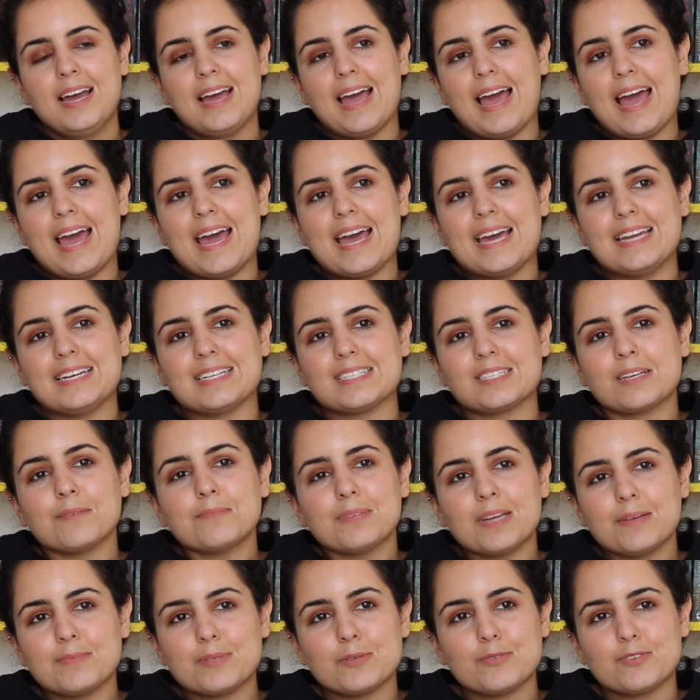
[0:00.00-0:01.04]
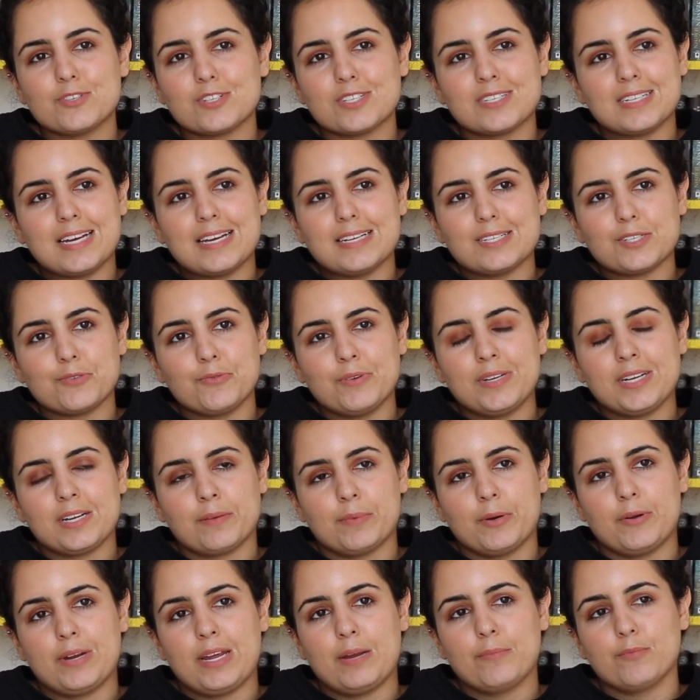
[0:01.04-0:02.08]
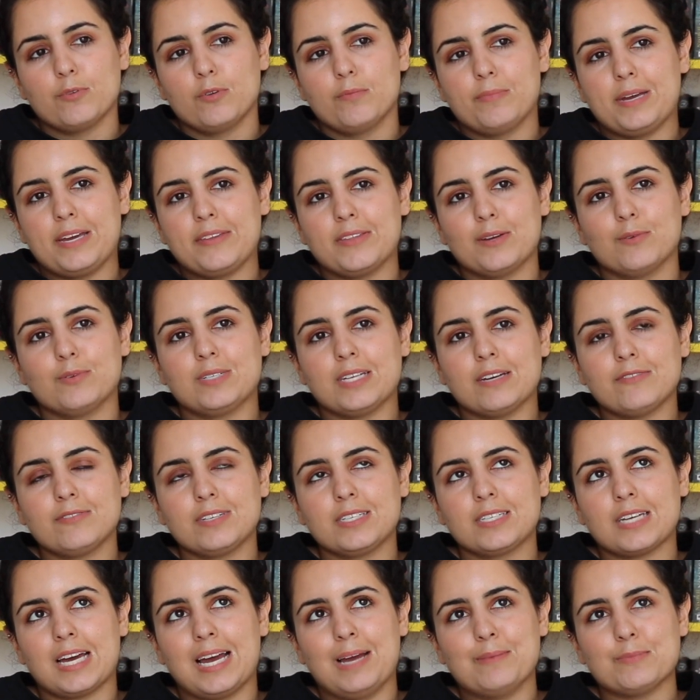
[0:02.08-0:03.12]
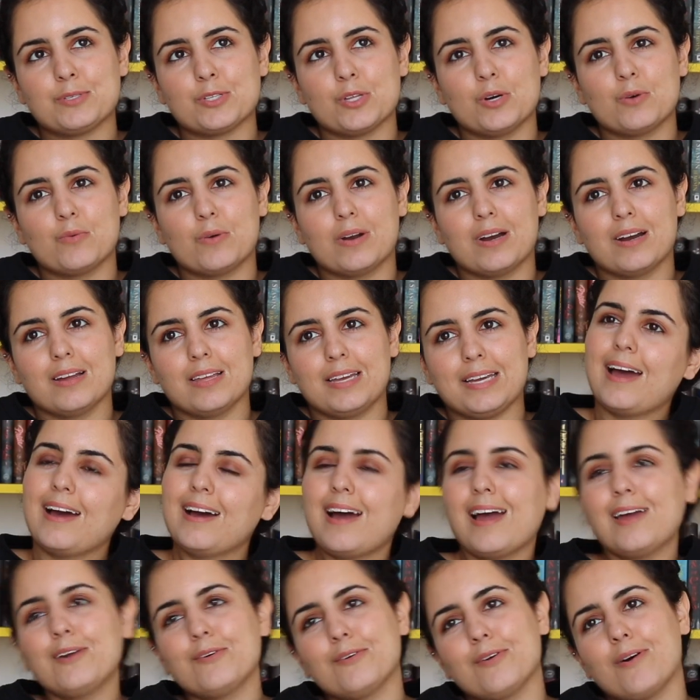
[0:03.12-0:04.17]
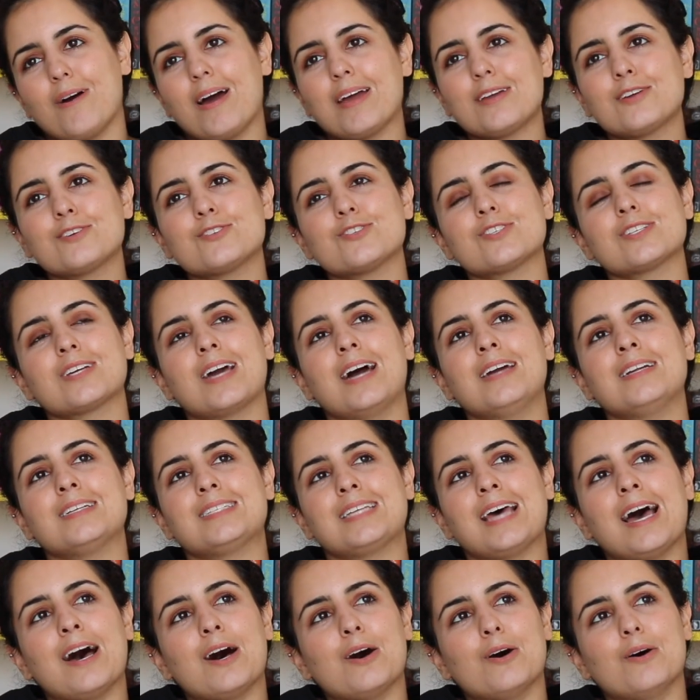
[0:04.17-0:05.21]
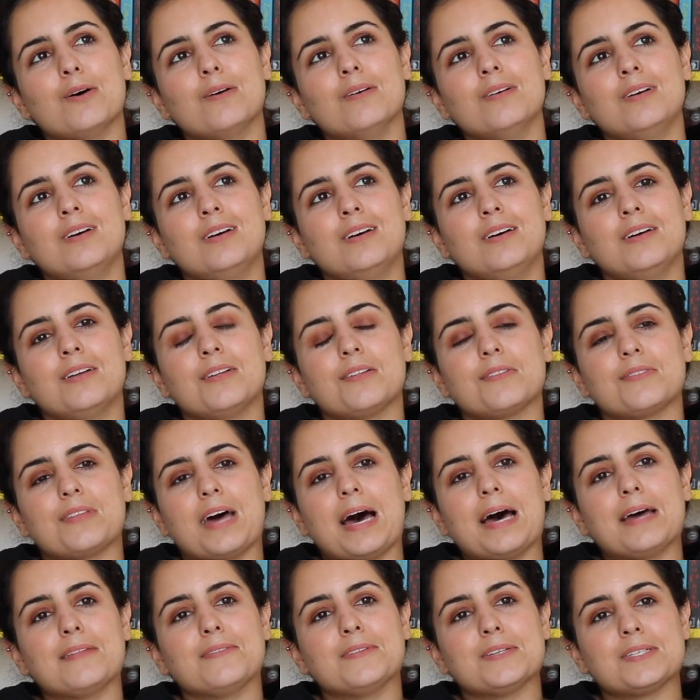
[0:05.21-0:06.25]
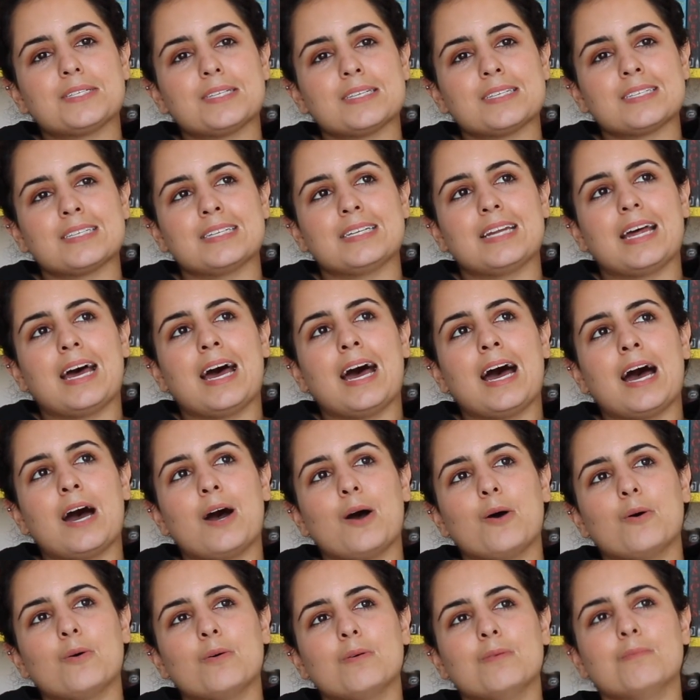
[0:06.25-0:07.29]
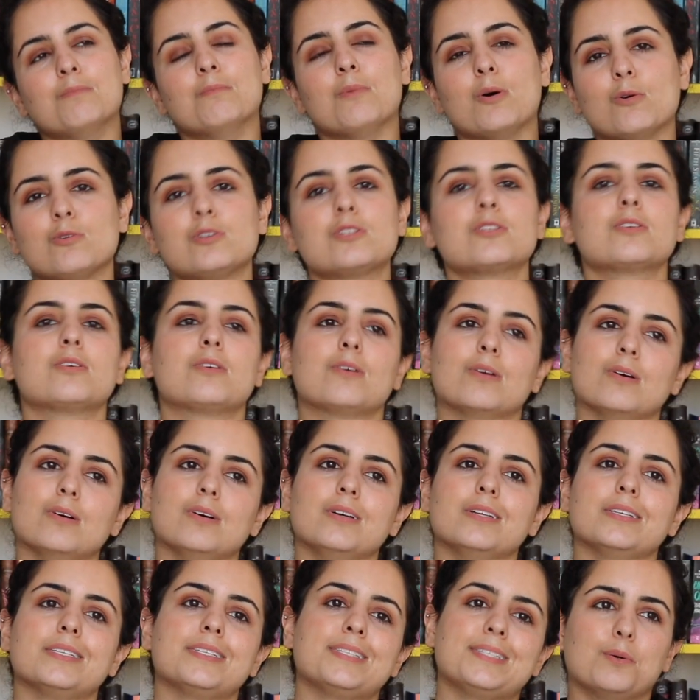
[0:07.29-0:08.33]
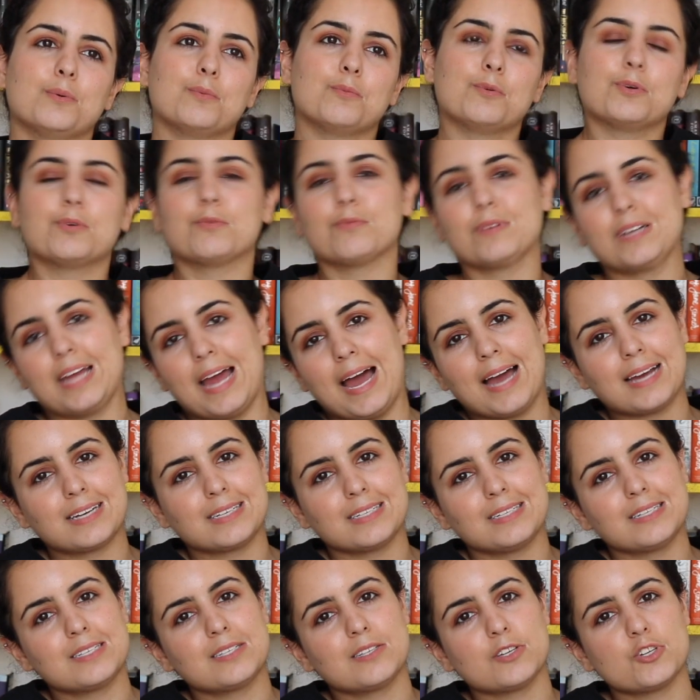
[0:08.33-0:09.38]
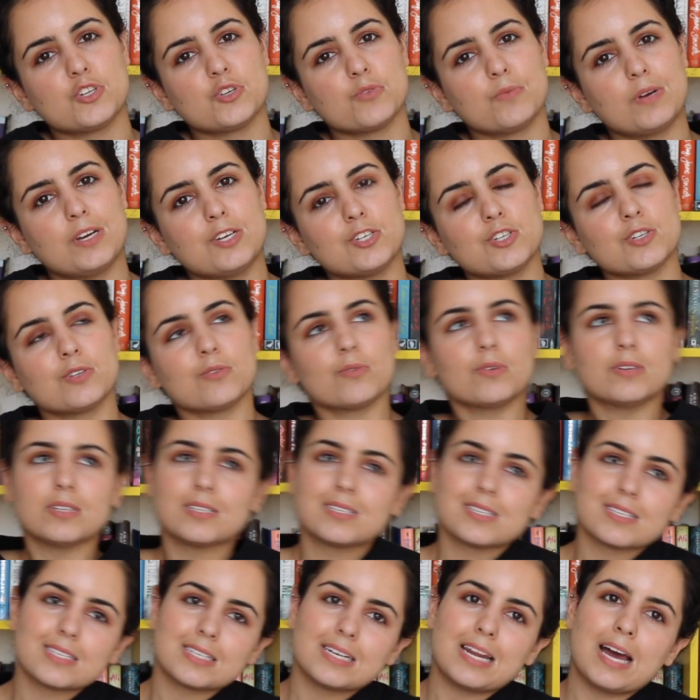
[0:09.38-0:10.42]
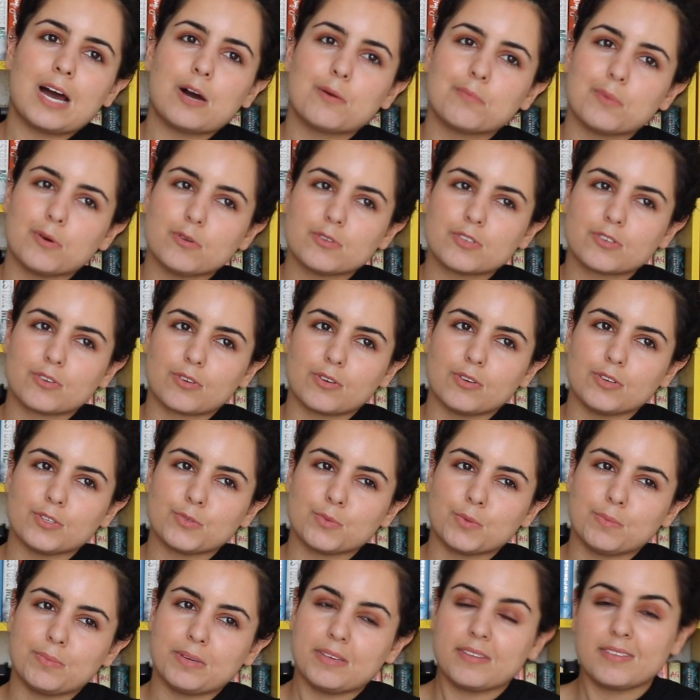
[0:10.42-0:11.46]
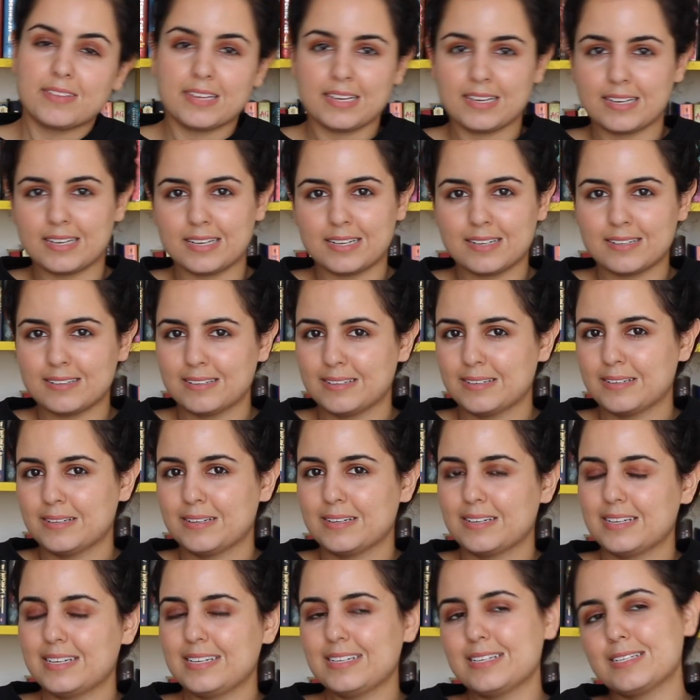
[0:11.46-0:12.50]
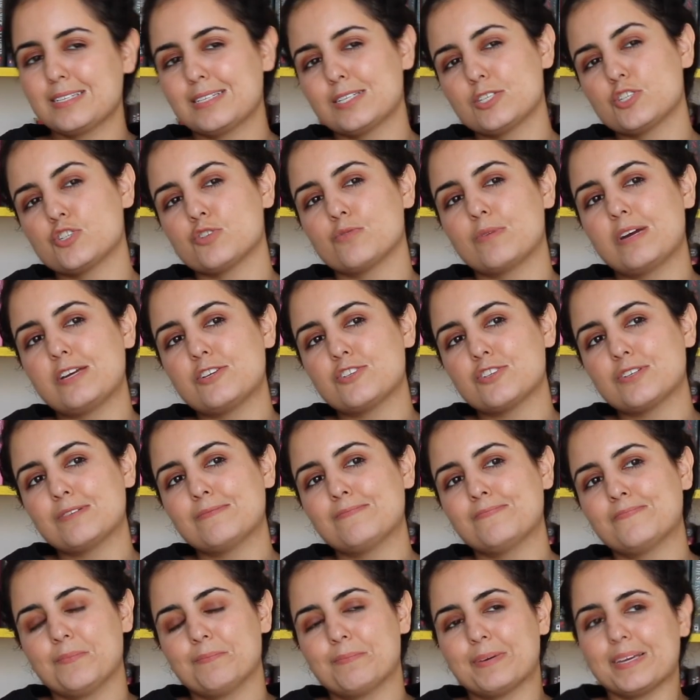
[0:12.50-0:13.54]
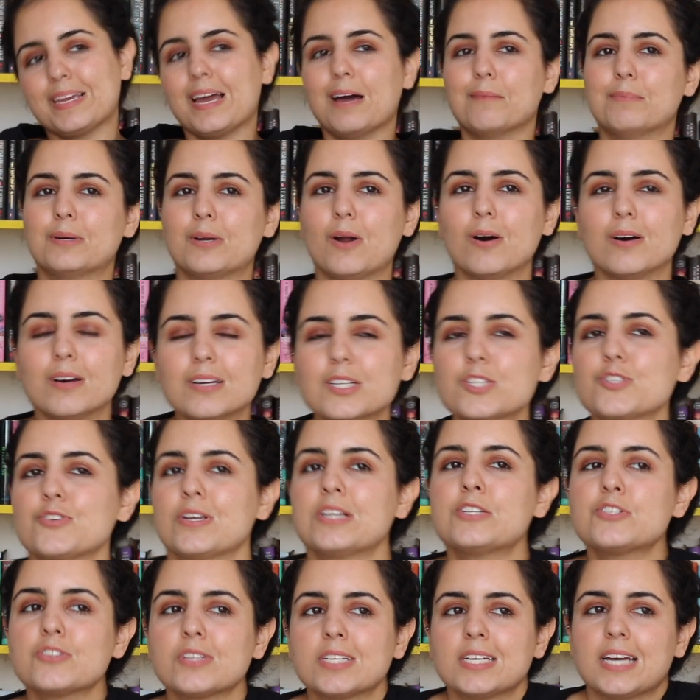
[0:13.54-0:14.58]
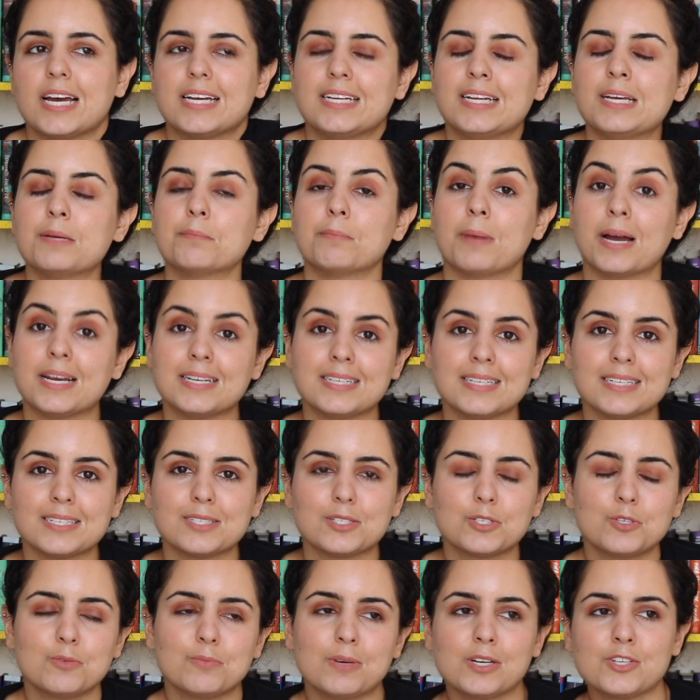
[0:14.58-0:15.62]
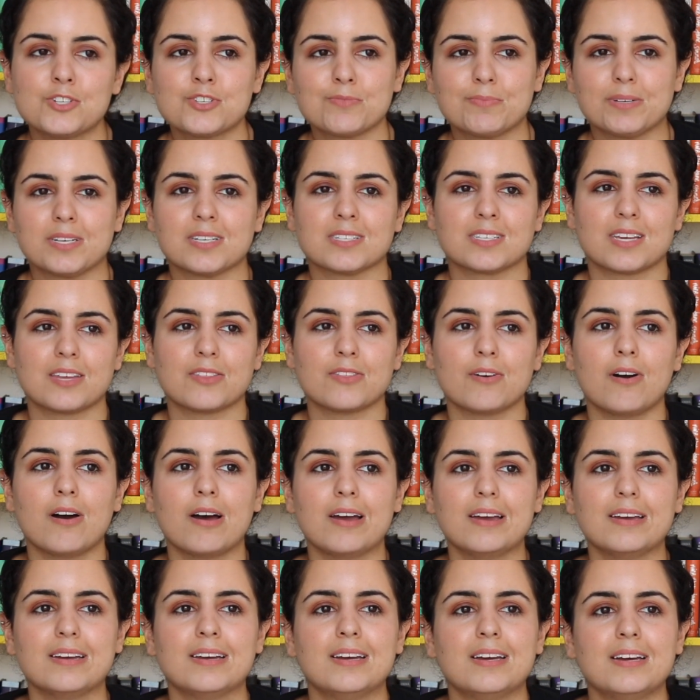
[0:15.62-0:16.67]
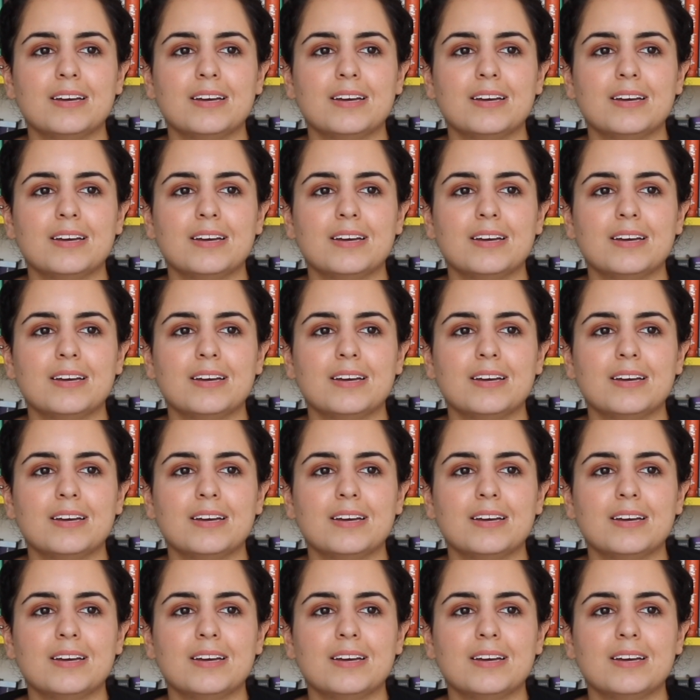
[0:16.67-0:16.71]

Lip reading: And sometimes it was just nice reading about April May. There were definitely times though where like, I don't know, I could just kind of tell that this isn't how most girls would react in a situation, or this isn't how most girls would be thinking in a situation. But yeah, but strangely I didn't mind it too much, because I thought